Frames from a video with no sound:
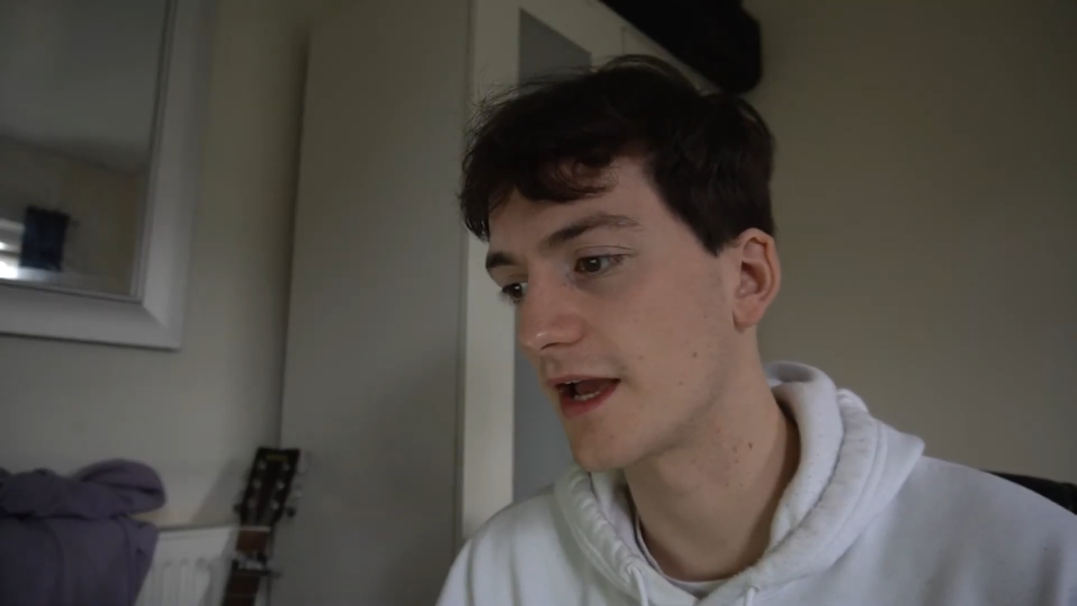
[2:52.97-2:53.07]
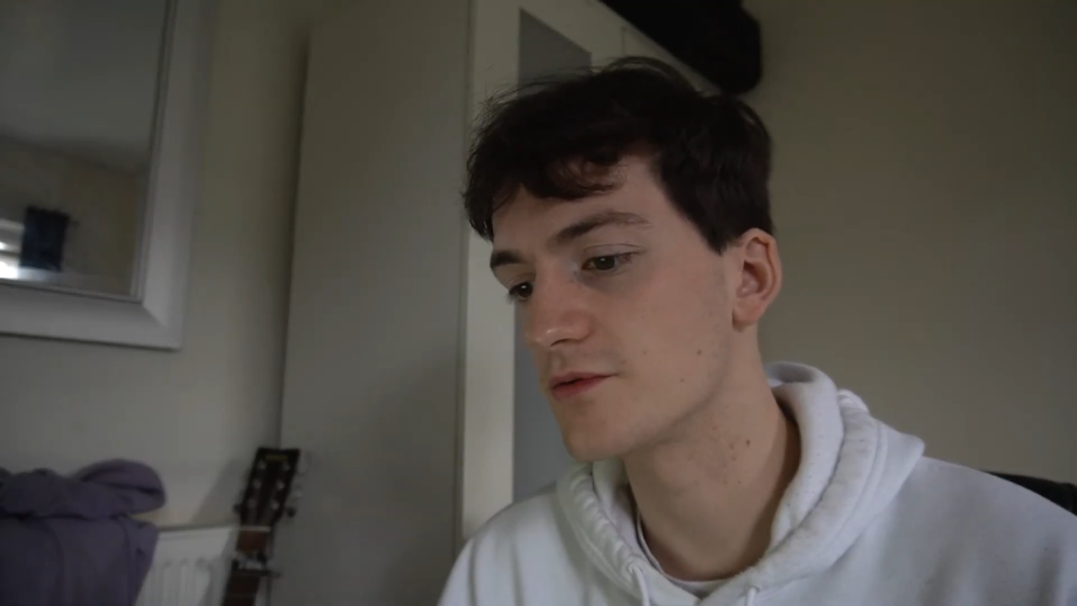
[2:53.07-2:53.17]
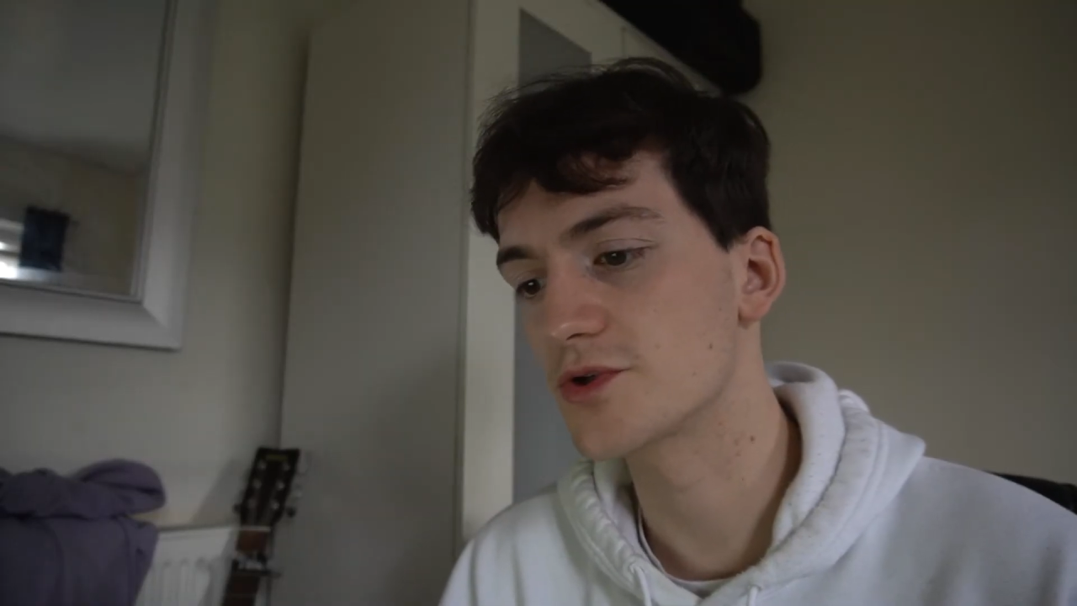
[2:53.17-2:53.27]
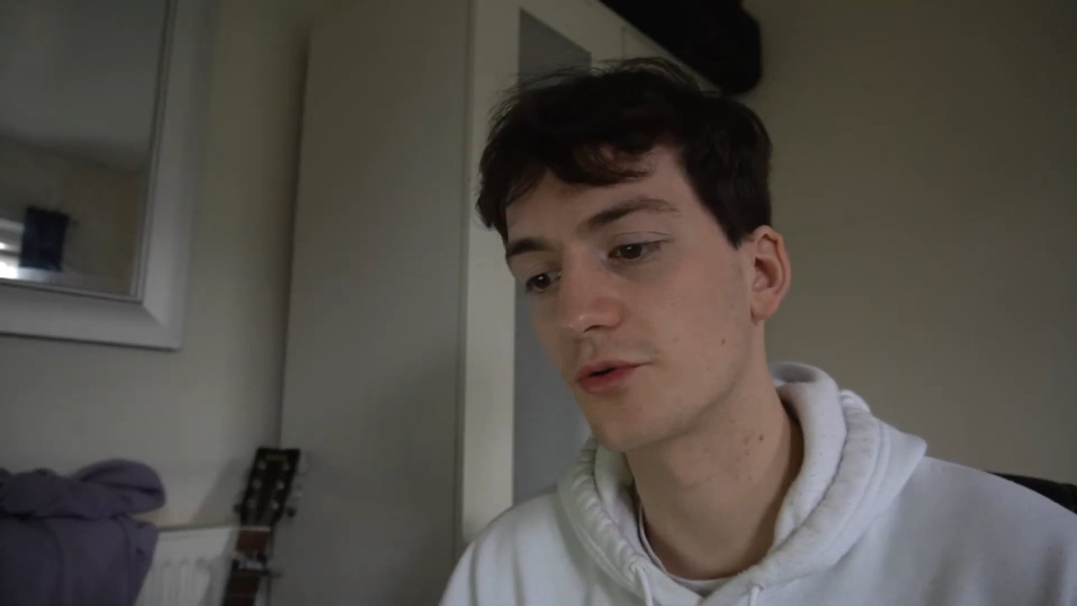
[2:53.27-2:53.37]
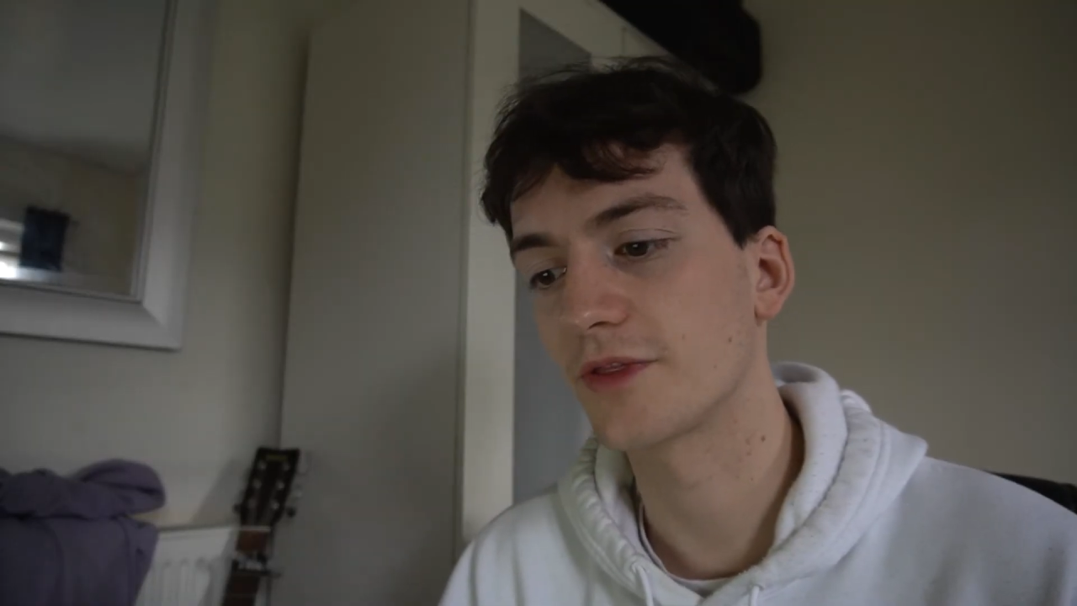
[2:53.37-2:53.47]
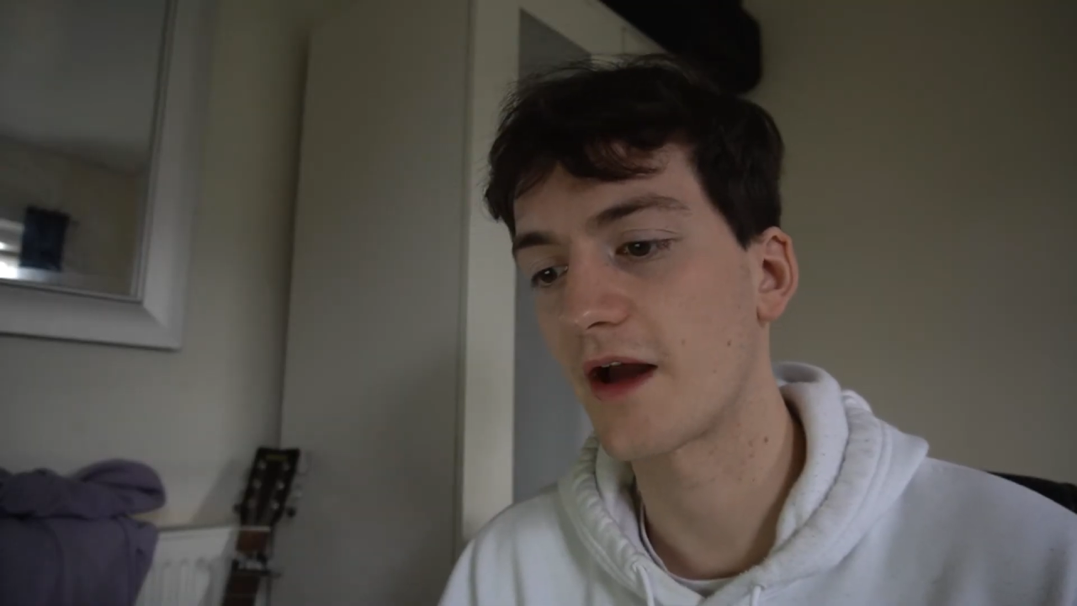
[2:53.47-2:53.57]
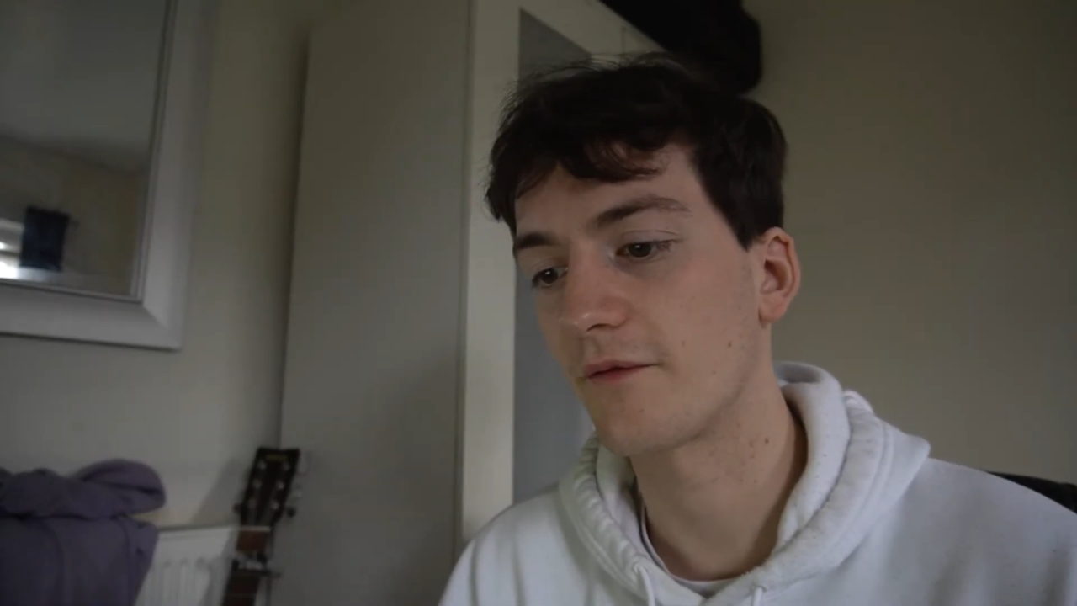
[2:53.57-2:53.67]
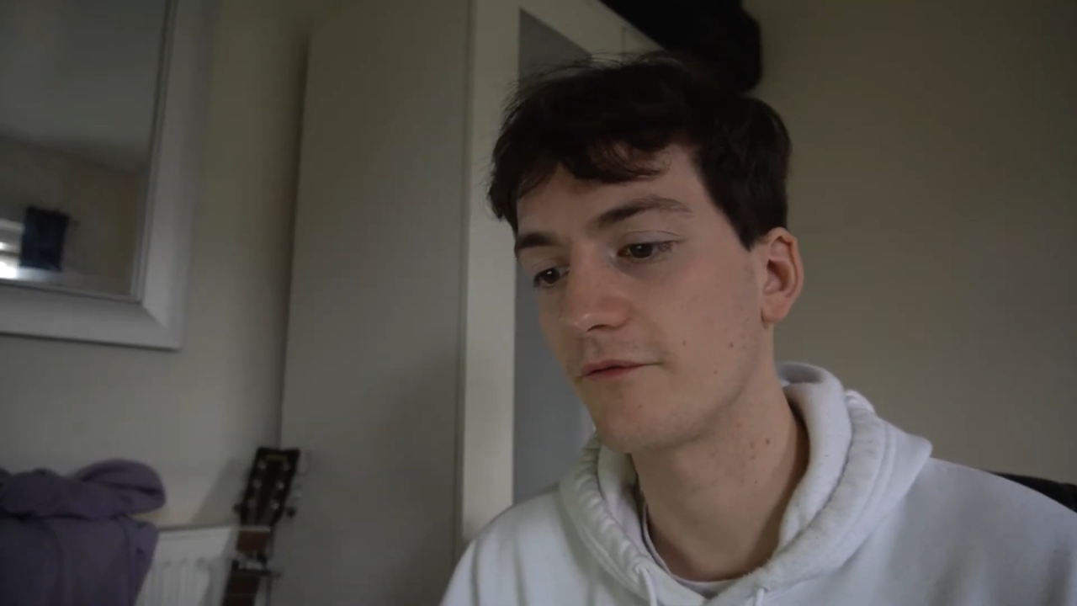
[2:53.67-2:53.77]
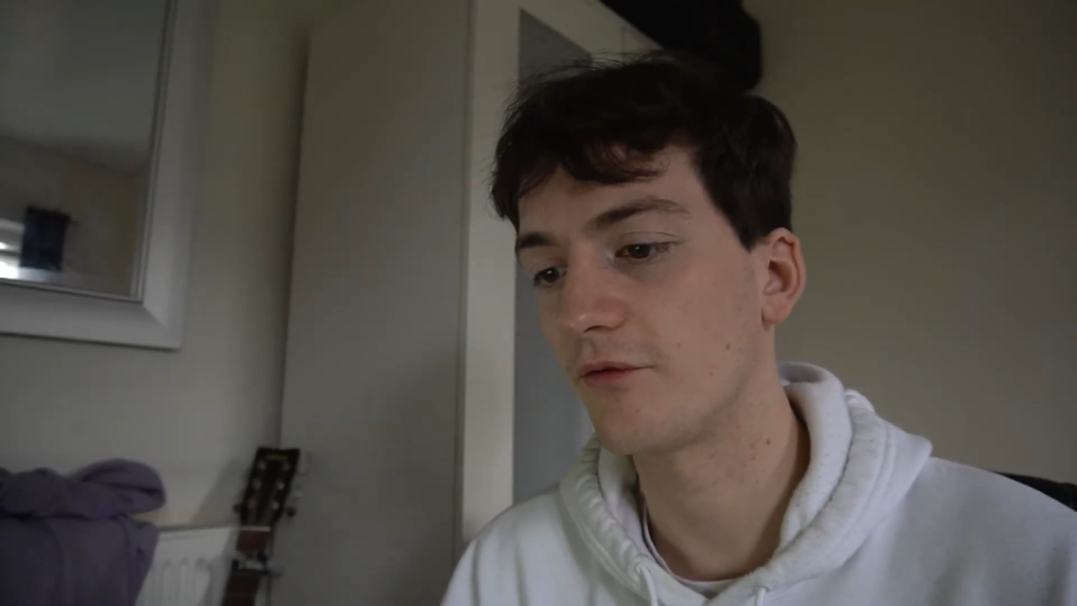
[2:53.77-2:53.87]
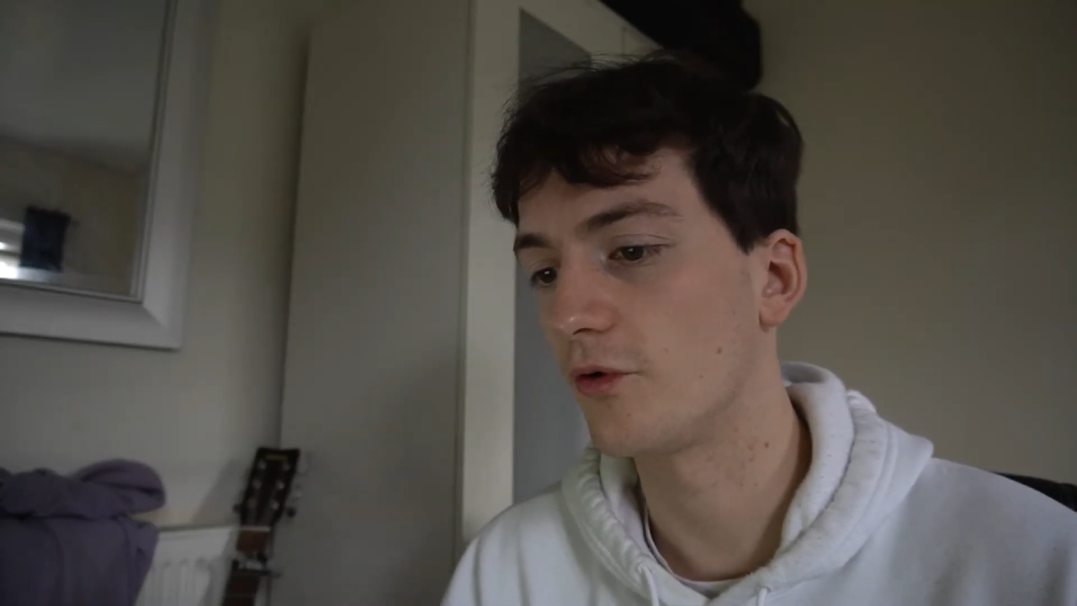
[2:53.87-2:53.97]
He was all
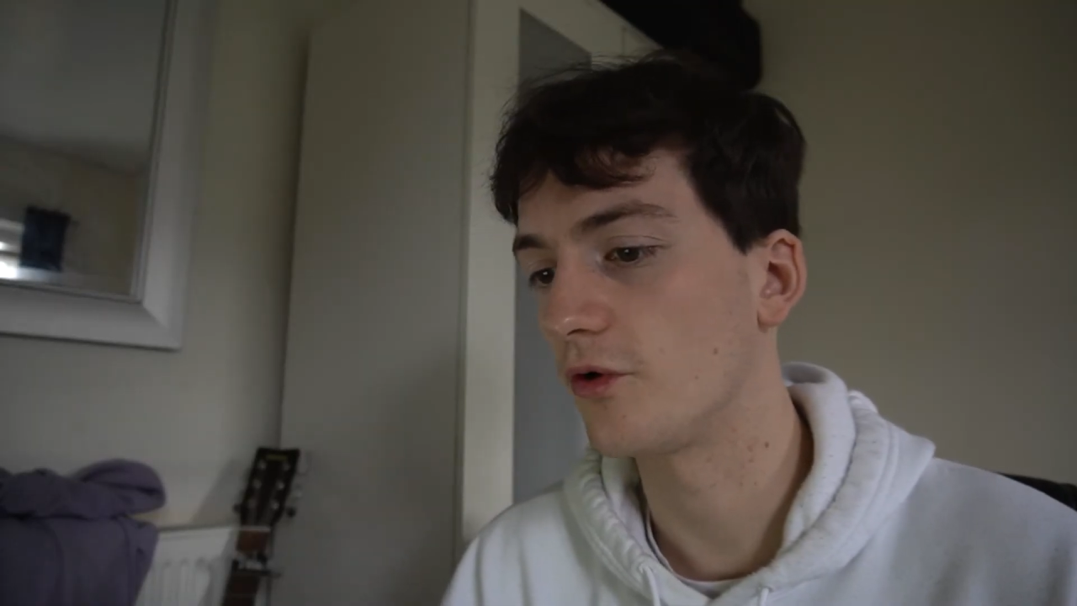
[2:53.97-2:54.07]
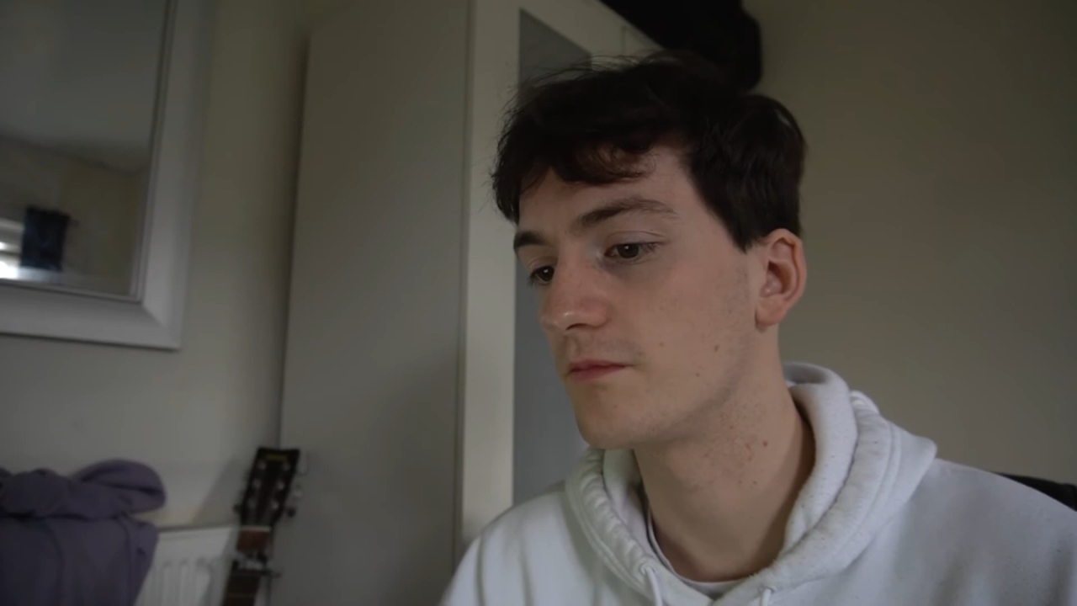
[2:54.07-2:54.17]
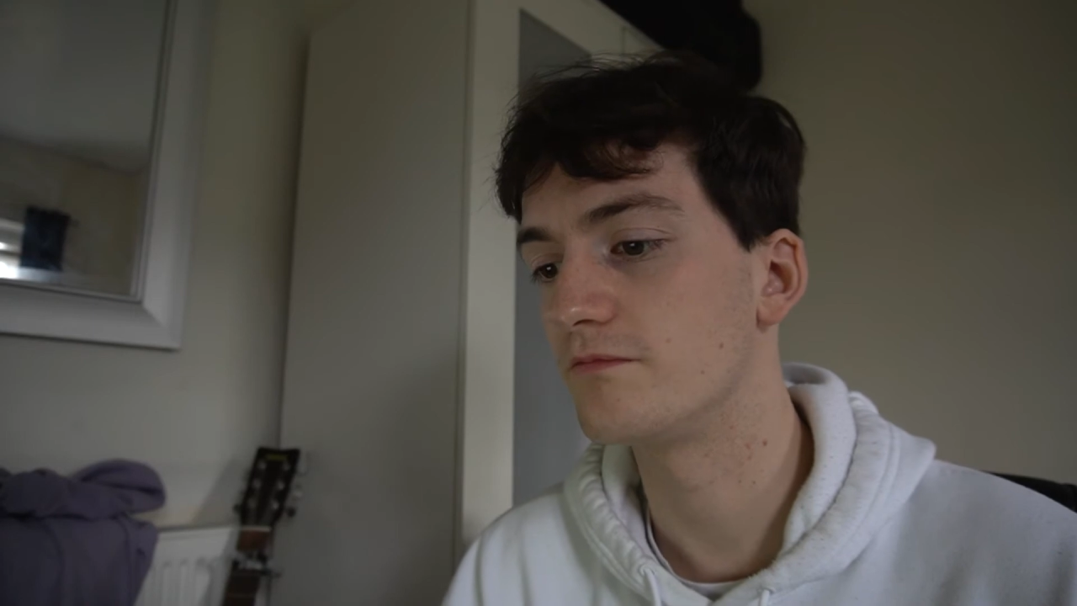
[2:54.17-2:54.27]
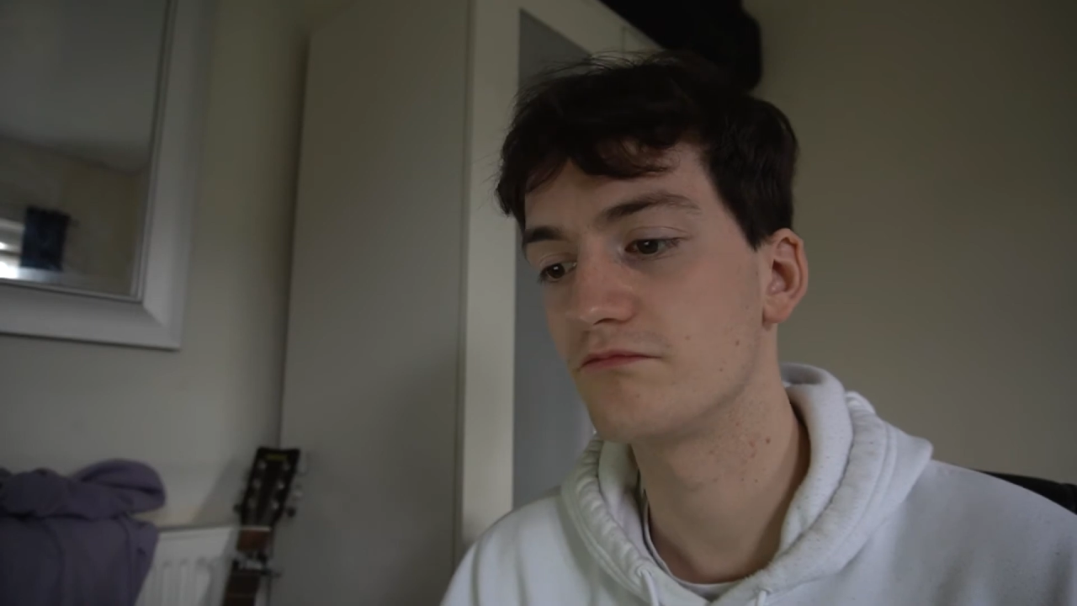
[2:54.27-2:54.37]
down for,